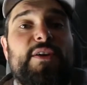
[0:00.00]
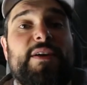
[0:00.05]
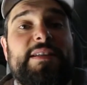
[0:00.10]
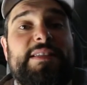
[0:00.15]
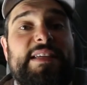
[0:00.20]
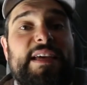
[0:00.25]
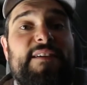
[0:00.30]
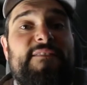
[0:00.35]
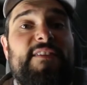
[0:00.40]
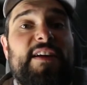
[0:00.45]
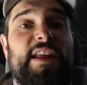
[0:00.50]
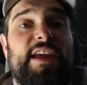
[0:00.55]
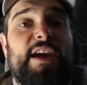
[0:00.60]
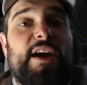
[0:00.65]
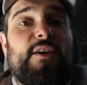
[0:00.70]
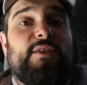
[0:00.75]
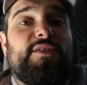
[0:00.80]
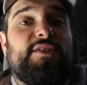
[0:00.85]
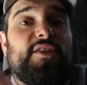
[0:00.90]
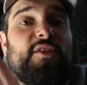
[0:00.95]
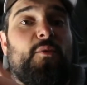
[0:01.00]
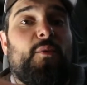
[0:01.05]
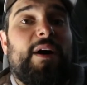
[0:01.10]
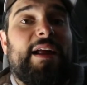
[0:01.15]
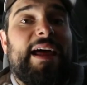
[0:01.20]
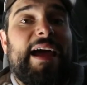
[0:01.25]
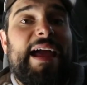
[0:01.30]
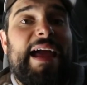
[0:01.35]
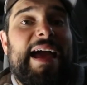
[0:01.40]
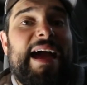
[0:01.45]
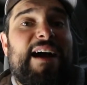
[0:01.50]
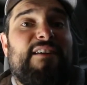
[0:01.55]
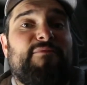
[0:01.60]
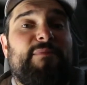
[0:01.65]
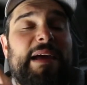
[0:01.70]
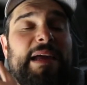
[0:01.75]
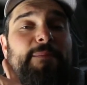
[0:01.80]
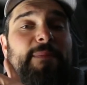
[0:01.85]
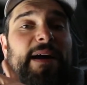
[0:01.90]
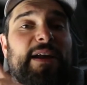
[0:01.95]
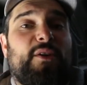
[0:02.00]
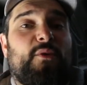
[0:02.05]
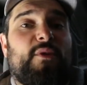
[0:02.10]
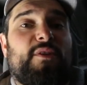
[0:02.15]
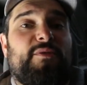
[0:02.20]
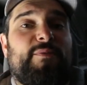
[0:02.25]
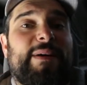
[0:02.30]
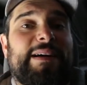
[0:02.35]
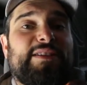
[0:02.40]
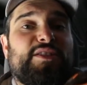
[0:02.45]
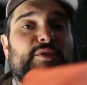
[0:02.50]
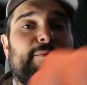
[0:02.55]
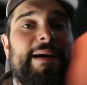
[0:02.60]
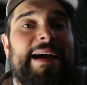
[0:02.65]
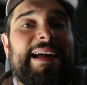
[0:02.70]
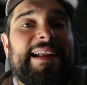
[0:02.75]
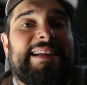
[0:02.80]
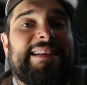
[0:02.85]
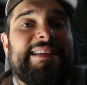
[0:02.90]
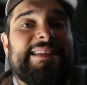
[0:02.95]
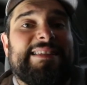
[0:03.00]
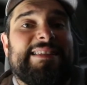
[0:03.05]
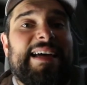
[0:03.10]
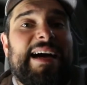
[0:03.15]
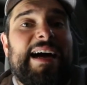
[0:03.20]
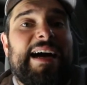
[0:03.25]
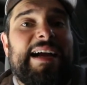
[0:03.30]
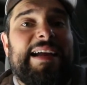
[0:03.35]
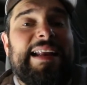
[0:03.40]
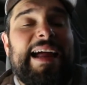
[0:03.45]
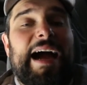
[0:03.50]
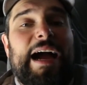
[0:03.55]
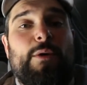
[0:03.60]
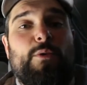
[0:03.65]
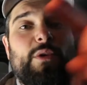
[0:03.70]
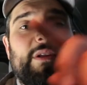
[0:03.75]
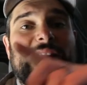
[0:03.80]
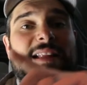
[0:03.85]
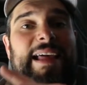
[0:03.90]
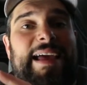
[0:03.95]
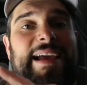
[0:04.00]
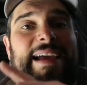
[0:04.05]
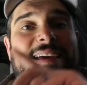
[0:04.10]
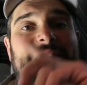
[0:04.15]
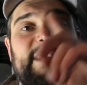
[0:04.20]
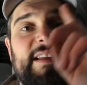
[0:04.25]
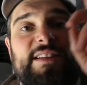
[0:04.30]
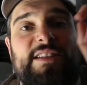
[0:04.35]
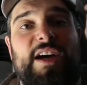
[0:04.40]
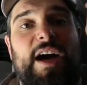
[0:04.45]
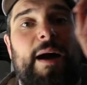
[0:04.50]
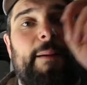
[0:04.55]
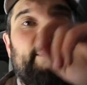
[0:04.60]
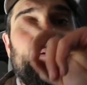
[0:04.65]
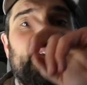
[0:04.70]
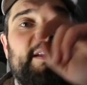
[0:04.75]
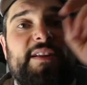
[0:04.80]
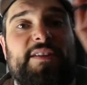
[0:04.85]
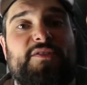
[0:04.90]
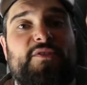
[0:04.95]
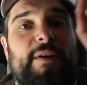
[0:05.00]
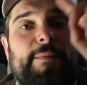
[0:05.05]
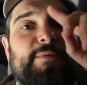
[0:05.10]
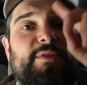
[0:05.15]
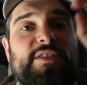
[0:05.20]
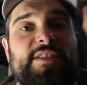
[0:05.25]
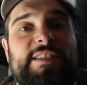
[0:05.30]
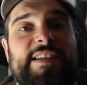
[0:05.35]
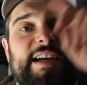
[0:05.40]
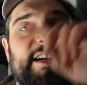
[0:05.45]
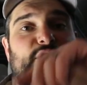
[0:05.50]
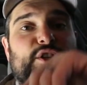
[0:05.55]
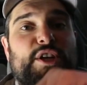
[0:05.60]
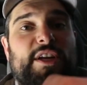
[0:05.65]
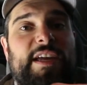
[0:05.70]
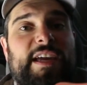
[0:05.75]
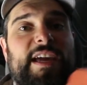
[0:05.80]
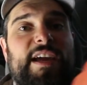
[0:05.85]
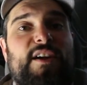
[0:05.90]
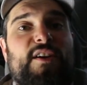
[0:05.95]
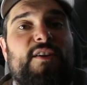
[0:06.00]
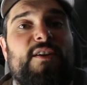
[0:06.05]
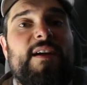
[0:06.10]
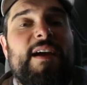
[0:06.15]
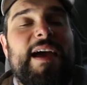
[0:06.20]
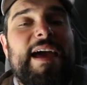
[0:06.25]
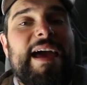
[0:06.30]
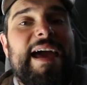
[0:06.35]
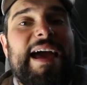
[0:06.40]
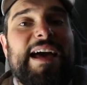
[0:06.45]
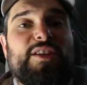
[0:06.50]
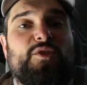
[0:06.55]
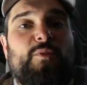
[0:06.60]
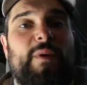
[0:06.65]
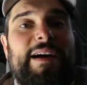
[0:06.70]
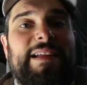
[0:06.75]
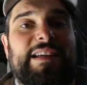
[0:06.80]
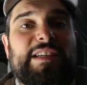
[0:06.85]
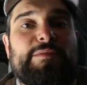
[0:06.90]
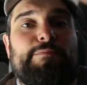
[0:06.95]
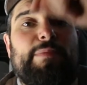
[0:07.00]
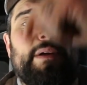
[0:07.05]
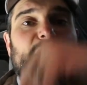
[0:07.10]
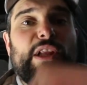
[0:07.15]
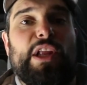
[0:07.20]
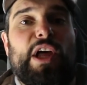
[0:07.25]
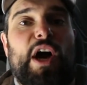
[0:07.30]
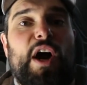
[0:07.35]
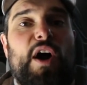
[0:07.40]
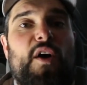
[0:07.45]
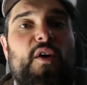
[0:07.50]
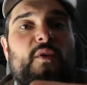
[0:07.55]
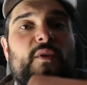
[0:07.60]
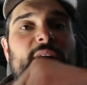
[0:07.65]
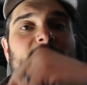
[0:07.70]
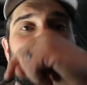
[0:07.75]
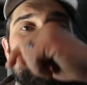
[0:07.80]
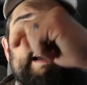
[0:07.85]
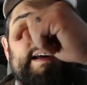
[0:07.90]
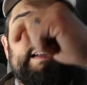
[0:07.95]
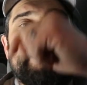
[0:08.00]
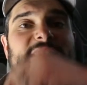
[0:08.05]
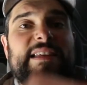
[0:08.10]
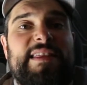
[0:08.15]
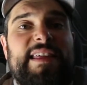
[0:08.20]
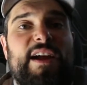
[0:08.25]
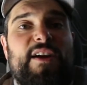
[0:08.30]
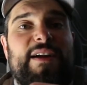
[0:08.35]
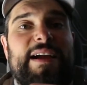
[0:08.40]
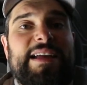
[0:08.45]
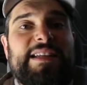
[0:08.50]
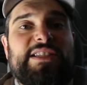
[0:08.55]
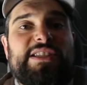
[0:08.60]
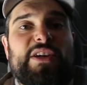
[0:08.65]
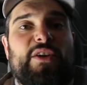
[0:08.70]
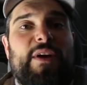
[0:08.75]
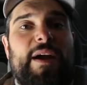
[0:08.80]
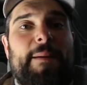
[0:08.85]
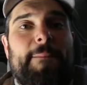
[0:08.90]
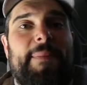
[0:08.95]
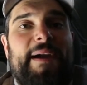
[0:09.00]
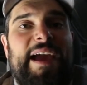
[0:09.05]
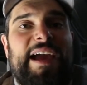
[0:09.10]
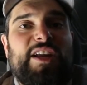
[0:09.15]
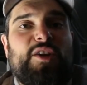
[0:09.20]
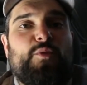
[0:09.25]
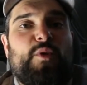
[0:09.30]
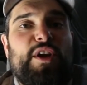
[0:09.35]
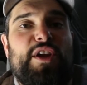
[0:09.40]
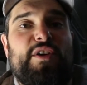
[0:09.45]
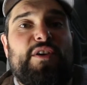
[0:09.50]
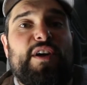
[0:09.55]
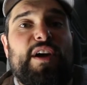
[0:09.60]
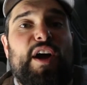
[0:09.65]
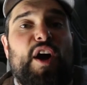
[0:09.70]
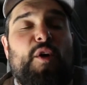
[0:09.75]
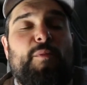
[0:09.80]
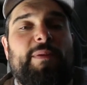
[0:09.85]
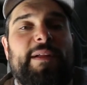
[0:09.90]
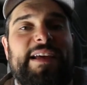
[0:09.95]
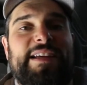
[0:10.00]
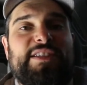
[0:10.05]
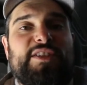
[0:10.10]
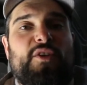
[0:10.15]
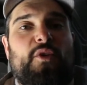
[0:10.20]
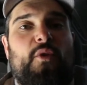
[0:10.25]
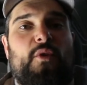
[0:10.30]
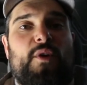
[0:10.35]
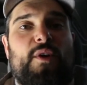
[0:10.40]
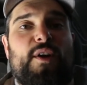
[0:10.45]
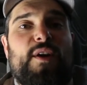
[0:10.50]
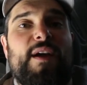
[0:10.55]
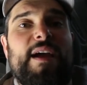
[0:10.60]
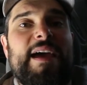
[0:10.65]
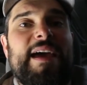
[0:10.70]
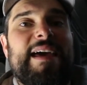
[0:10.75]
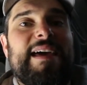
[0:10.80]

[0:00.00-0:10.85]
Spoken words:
can see a video to the one I have made by Northwest Nomadic Design. I will link in the top of the description section here, as well as below, to their Instagram page where you can go place an order.